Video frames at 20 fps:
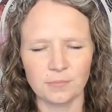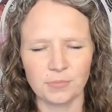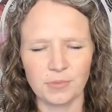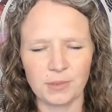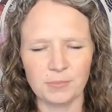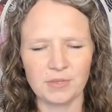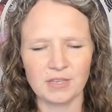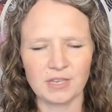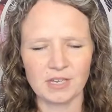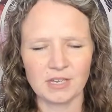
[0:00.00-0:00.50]

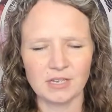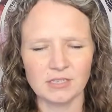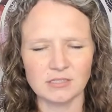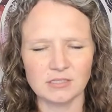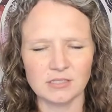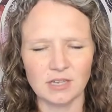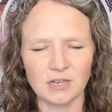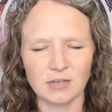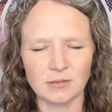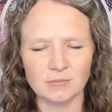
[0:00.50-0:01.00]

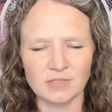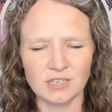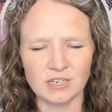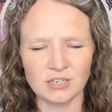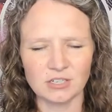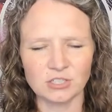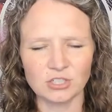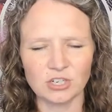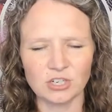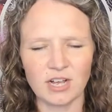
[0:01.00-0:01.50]
because um, they're
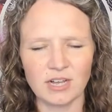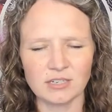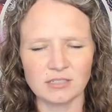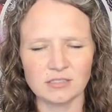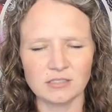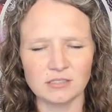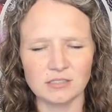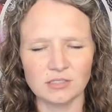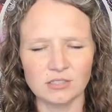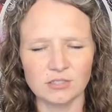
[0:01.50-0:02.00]

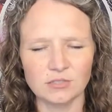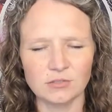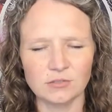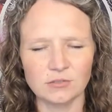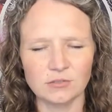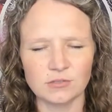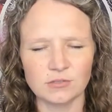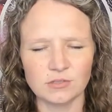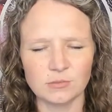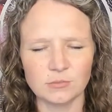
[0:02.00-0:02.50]
attracted
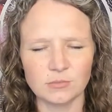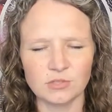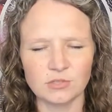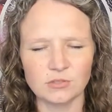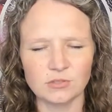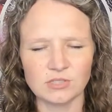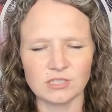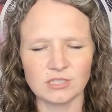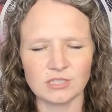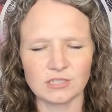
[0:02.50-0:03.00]
to the
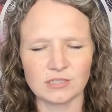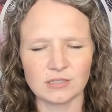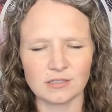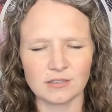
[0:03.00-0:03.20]
music